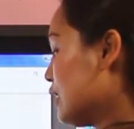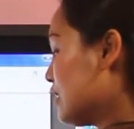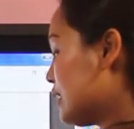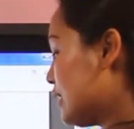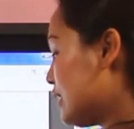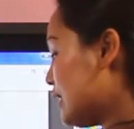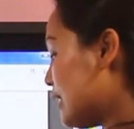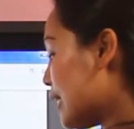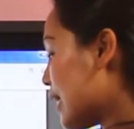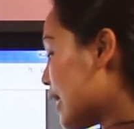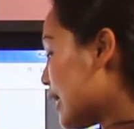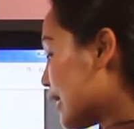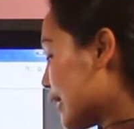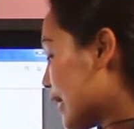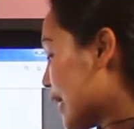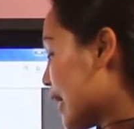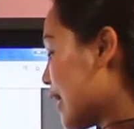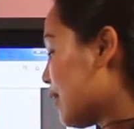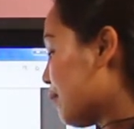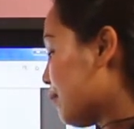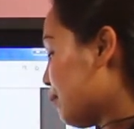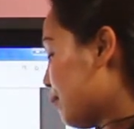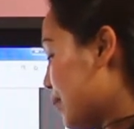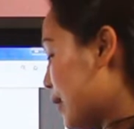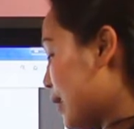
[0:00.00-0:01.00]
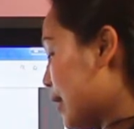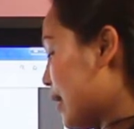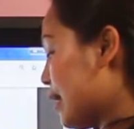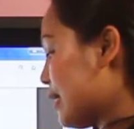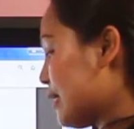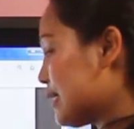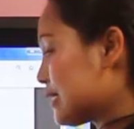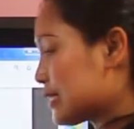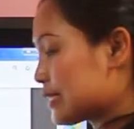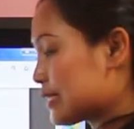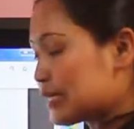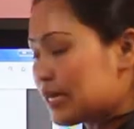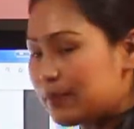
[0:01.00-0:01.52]
Tia can
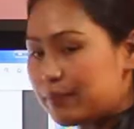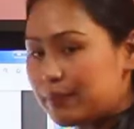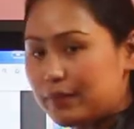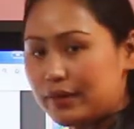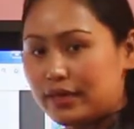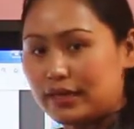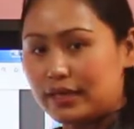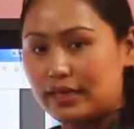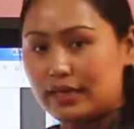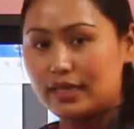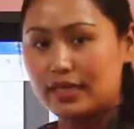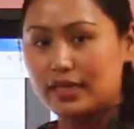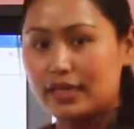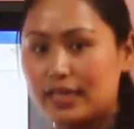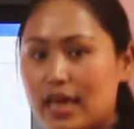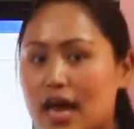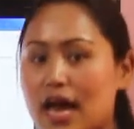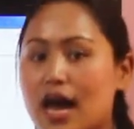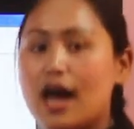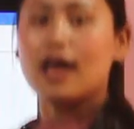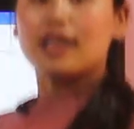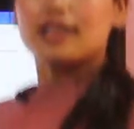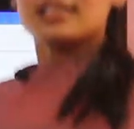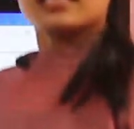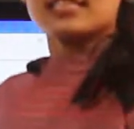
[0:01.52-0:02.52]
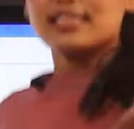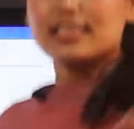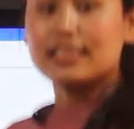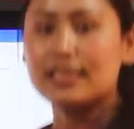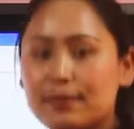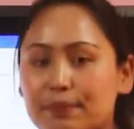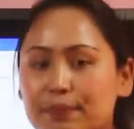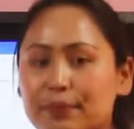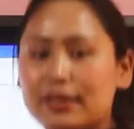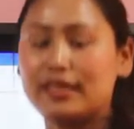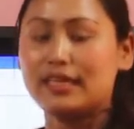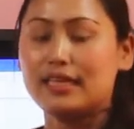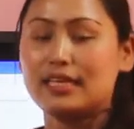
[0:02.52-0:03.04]
play skipping. Yeah,
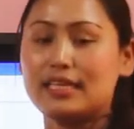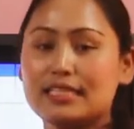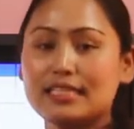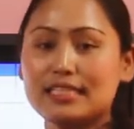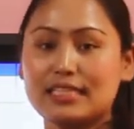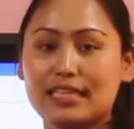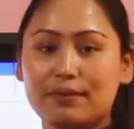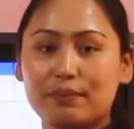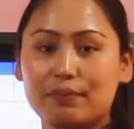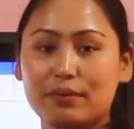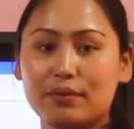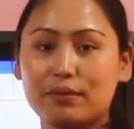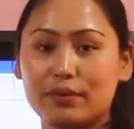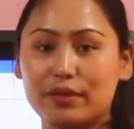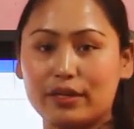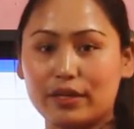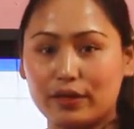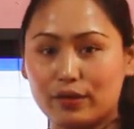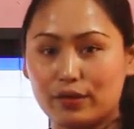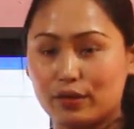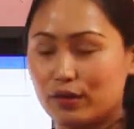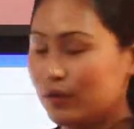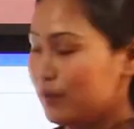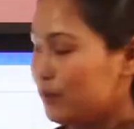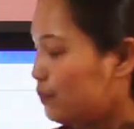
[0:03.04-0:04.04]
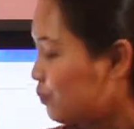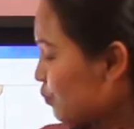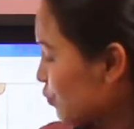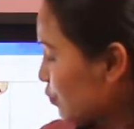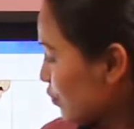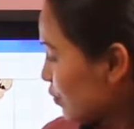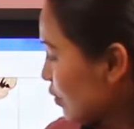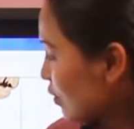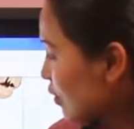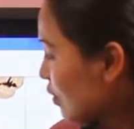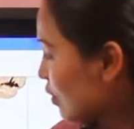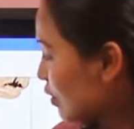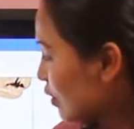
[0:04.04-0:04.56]
skipping. Skipping mane
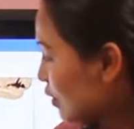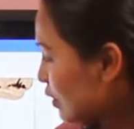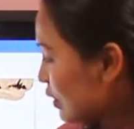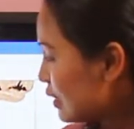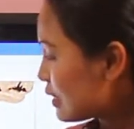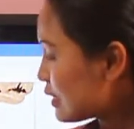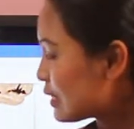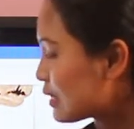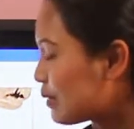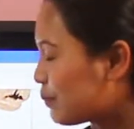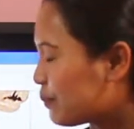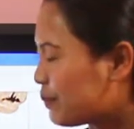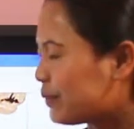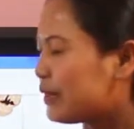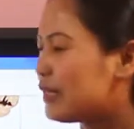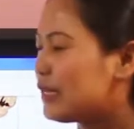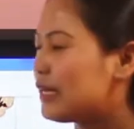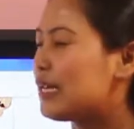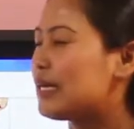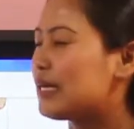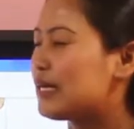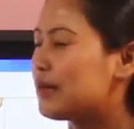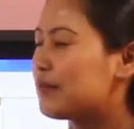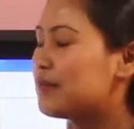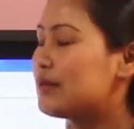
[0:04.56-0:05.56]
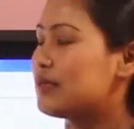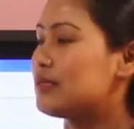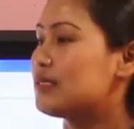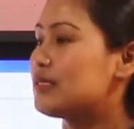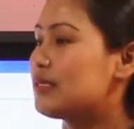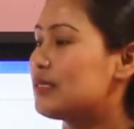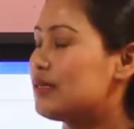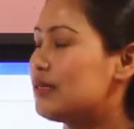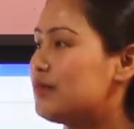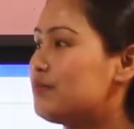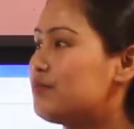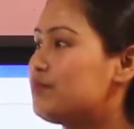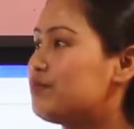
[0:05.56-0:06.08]
ko? Skipping like you want
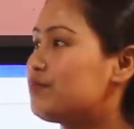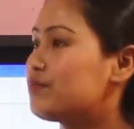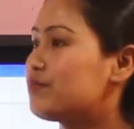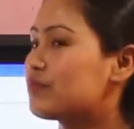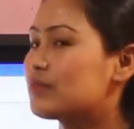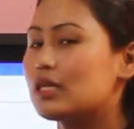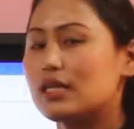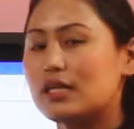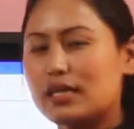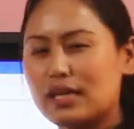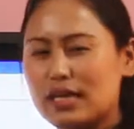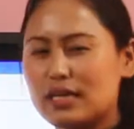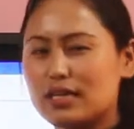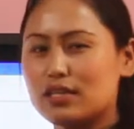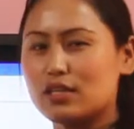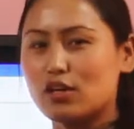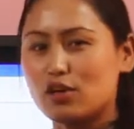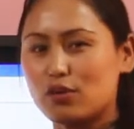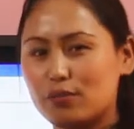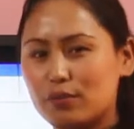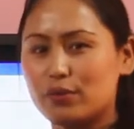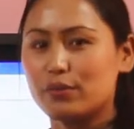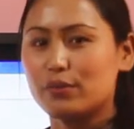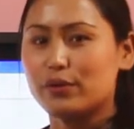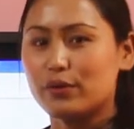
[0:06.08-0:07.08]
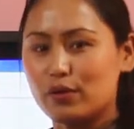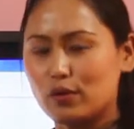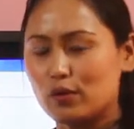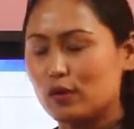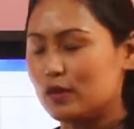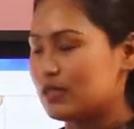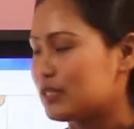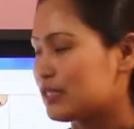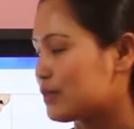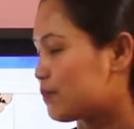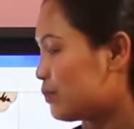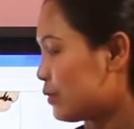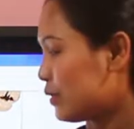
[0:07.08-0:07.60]
to. Yeah, normally we
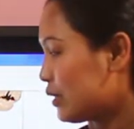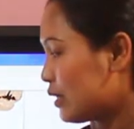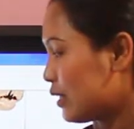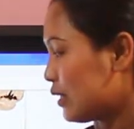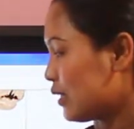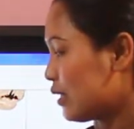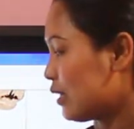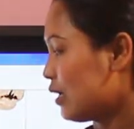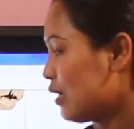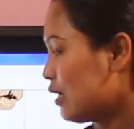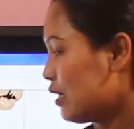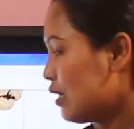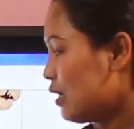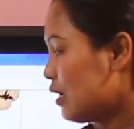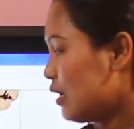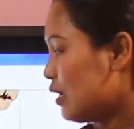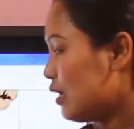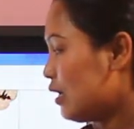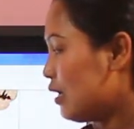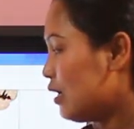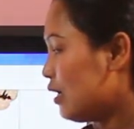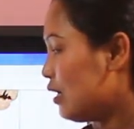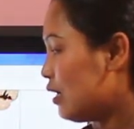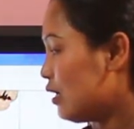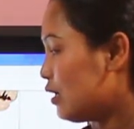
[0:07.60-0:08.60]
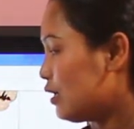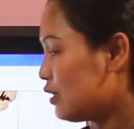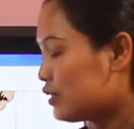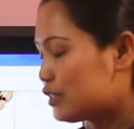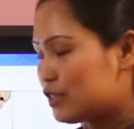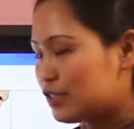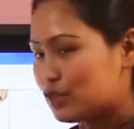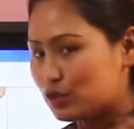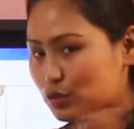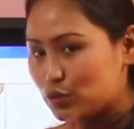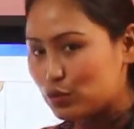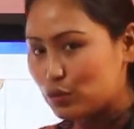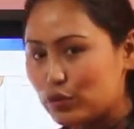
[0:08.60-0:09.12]
call speaking
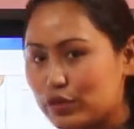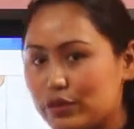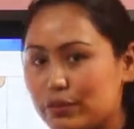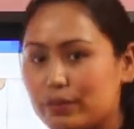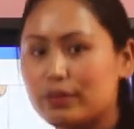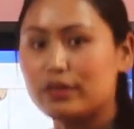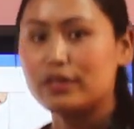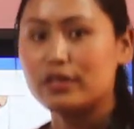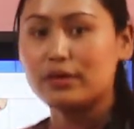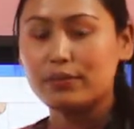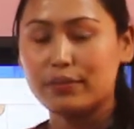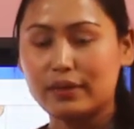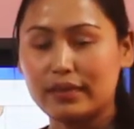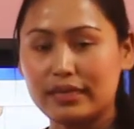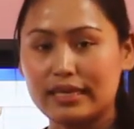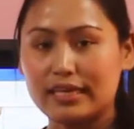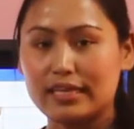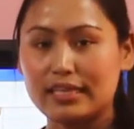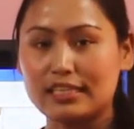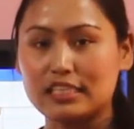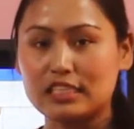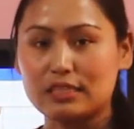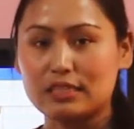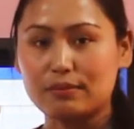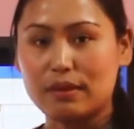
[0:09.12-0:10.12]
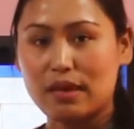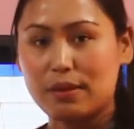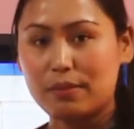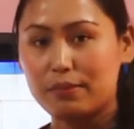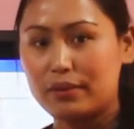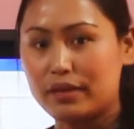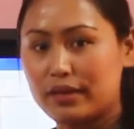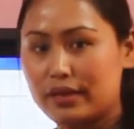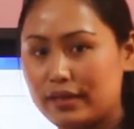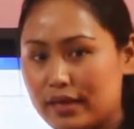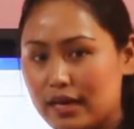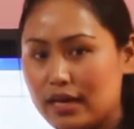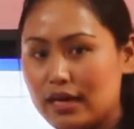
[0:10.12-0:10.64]
it's a dory water pani khelcha
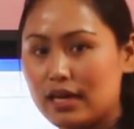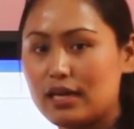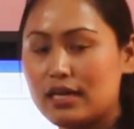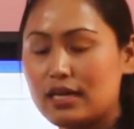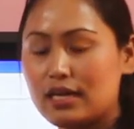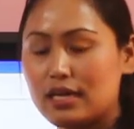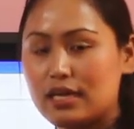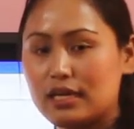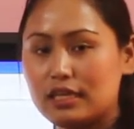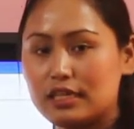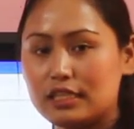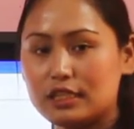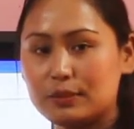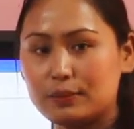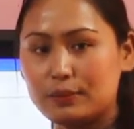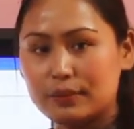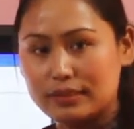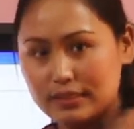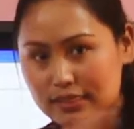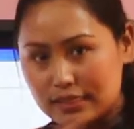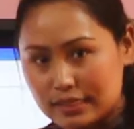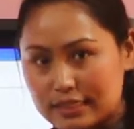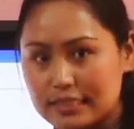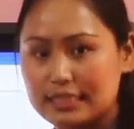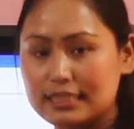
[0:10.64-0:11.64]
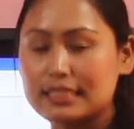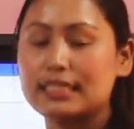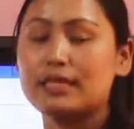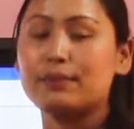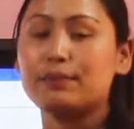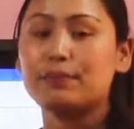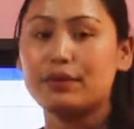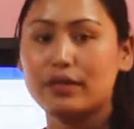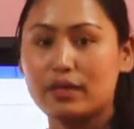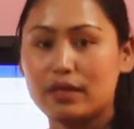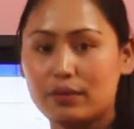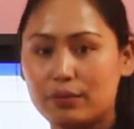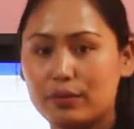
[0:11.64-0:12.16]
hamle, yeah, especially
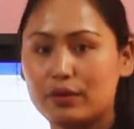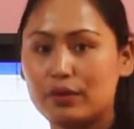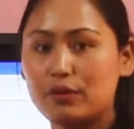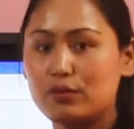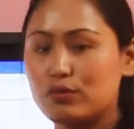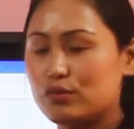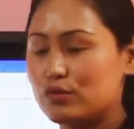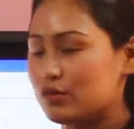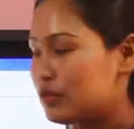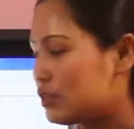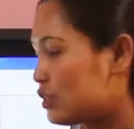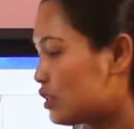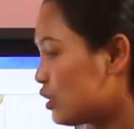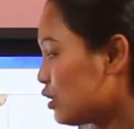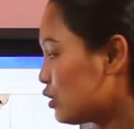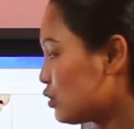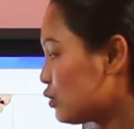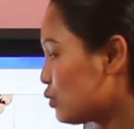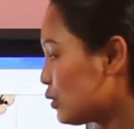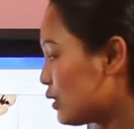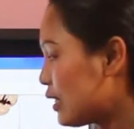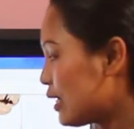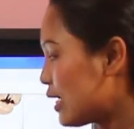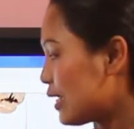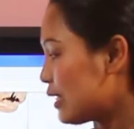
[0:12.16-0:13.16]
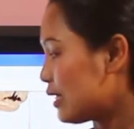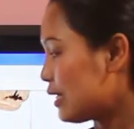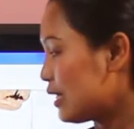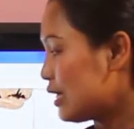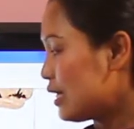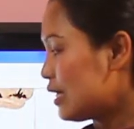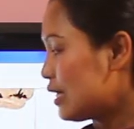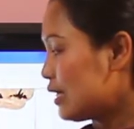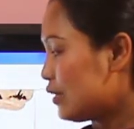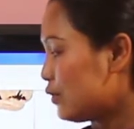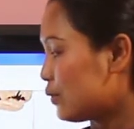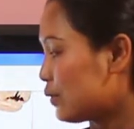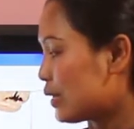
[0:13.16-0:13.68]
skipping pani huncha, so that
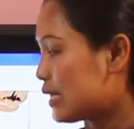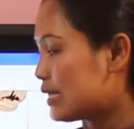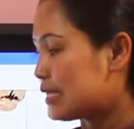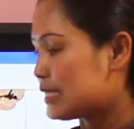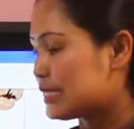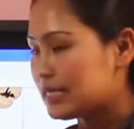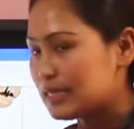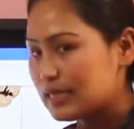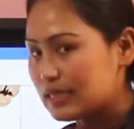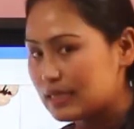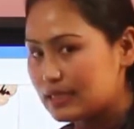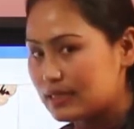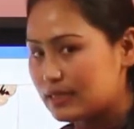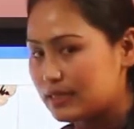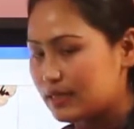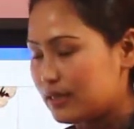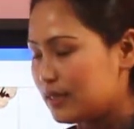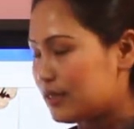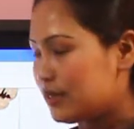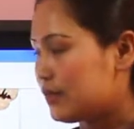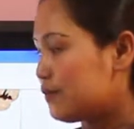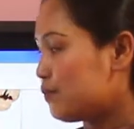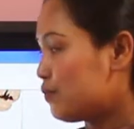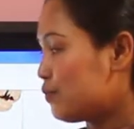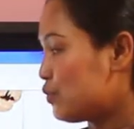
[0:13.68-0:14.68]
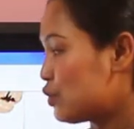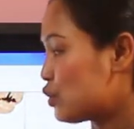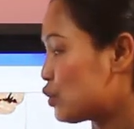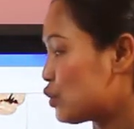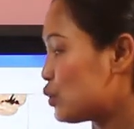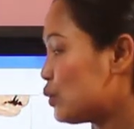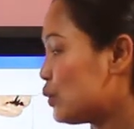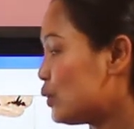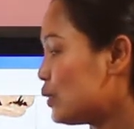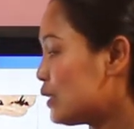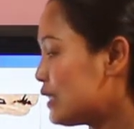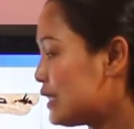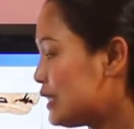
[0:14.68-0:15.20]
you can see it here.
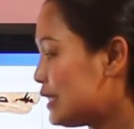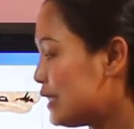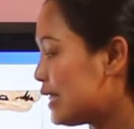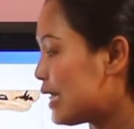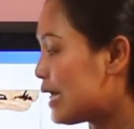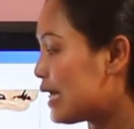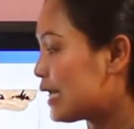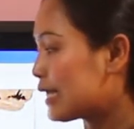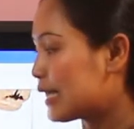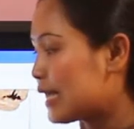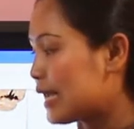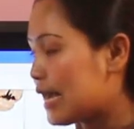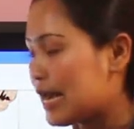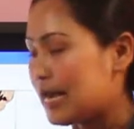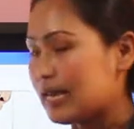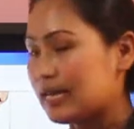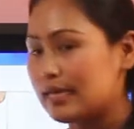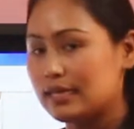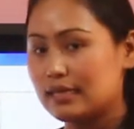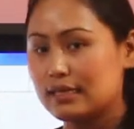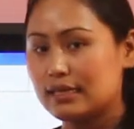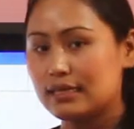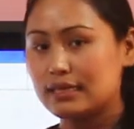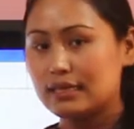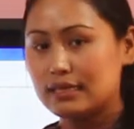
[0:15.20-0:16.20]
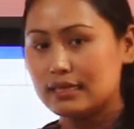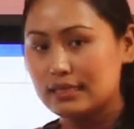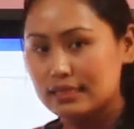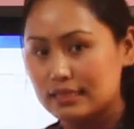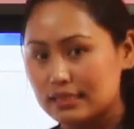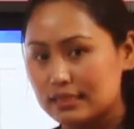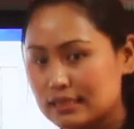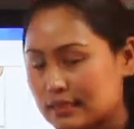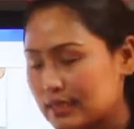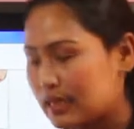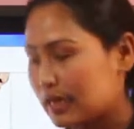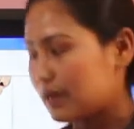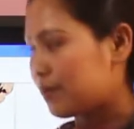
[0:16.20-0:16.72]
So Tia can
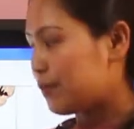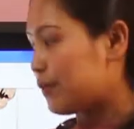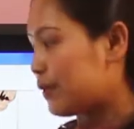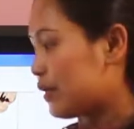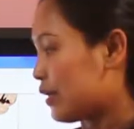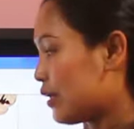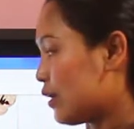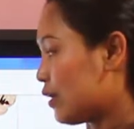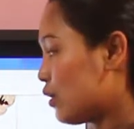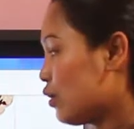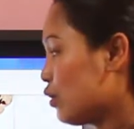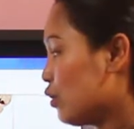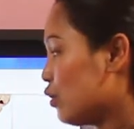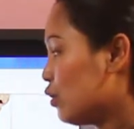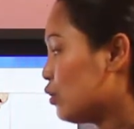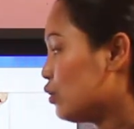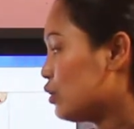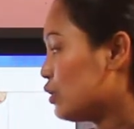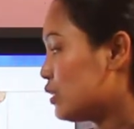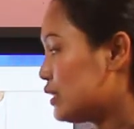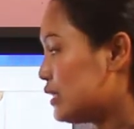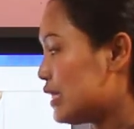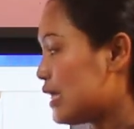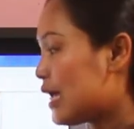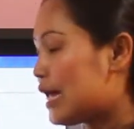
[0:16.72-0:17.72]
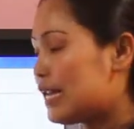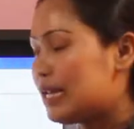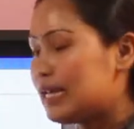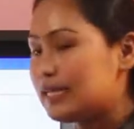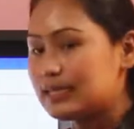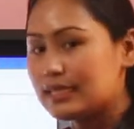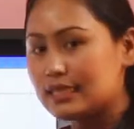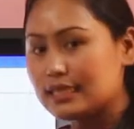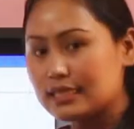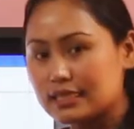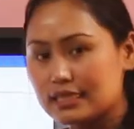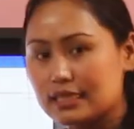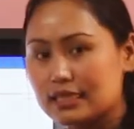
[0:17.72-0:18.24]
skipping. Tia le
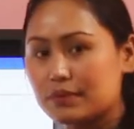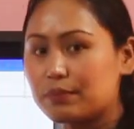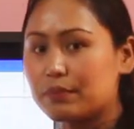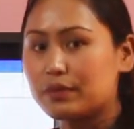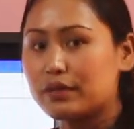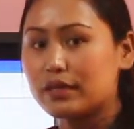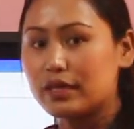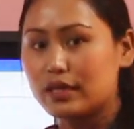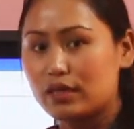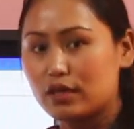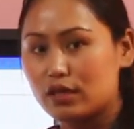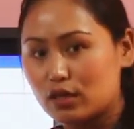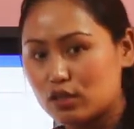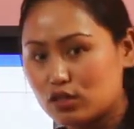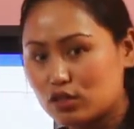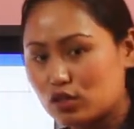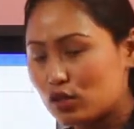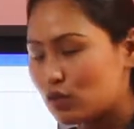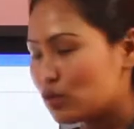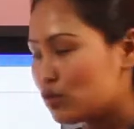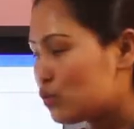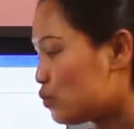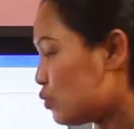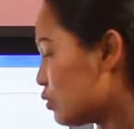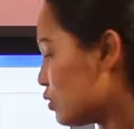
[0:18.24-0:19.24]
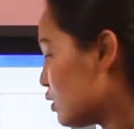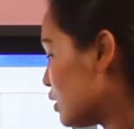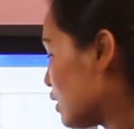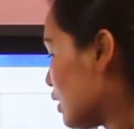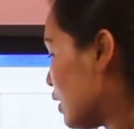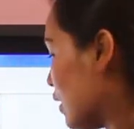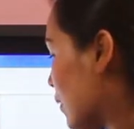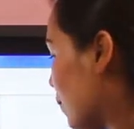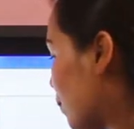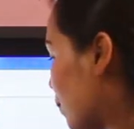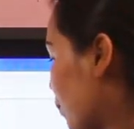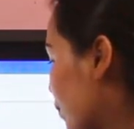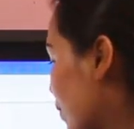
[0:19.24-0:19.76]
chai skipping khelna saknu
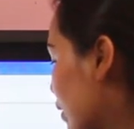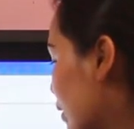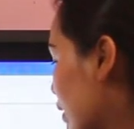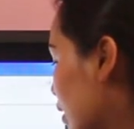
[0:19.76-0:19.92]
huncha.